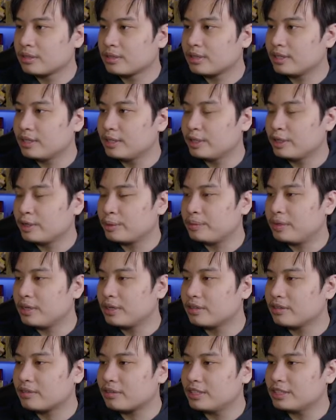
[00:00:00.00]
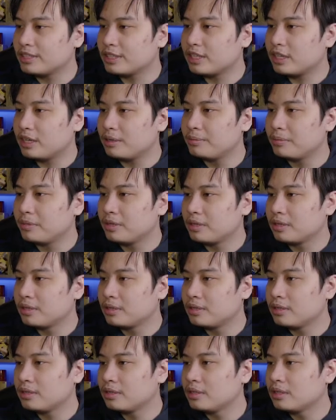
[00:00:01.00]
Got another Punk Rising Carp,
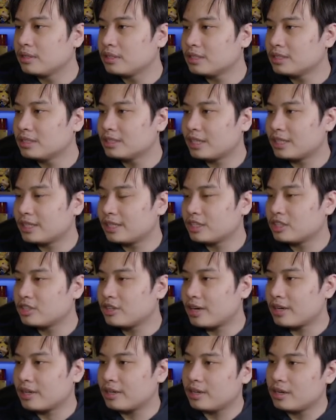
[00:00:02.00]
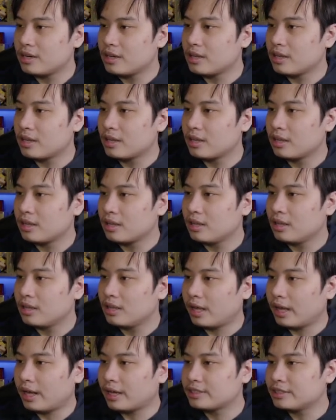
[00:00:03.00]
Psychic Tracker,
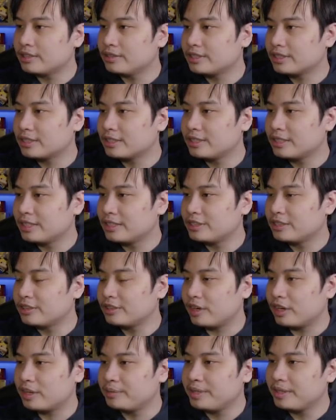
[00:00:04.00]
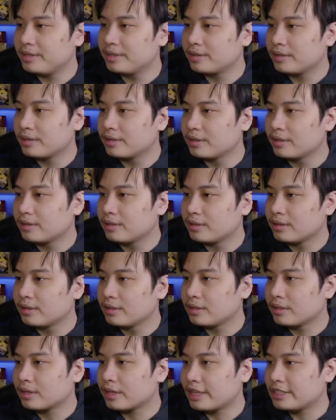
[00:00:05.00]
Exosister Armament,
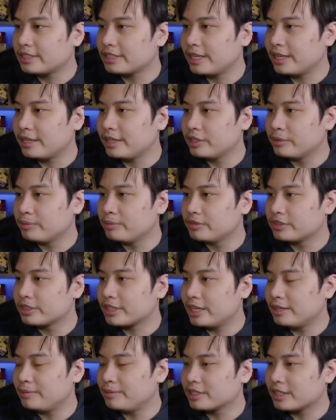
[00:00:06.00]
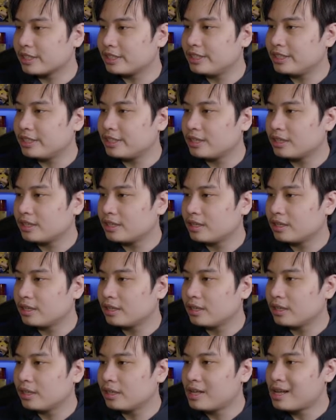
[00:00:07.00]
Castel the Sky Musketeer,
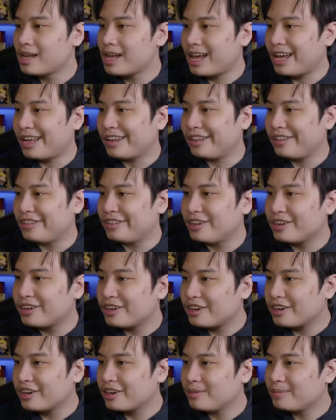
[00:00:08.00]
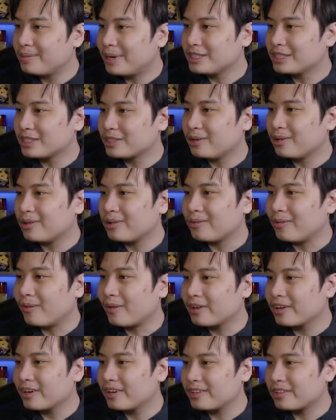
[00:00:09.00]
and another Magikor
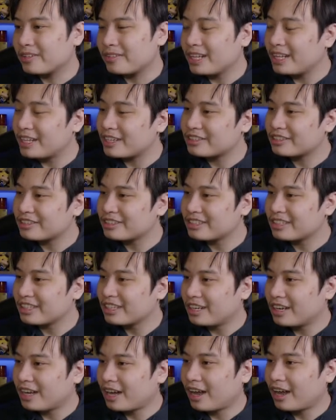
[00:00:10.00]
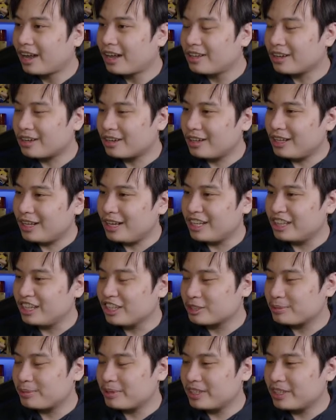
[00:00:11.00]
Warrior the Relics. Not gonna lie, it
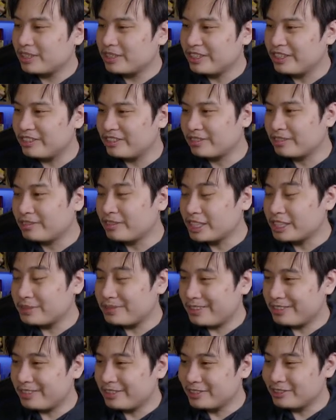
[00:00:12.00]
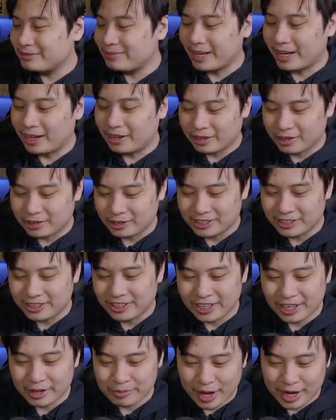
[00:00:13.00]
looks pretty cool. Reminds me of those Bionicles you
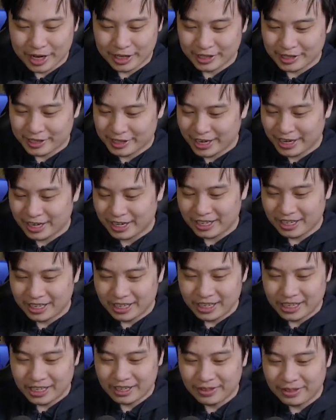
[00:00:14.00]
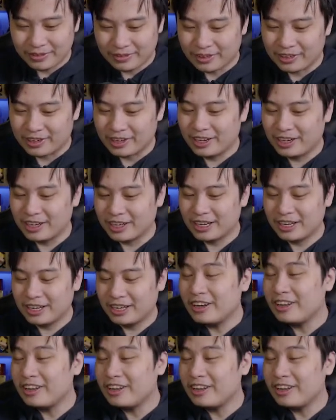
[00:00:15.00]
can get back in the day. If people are like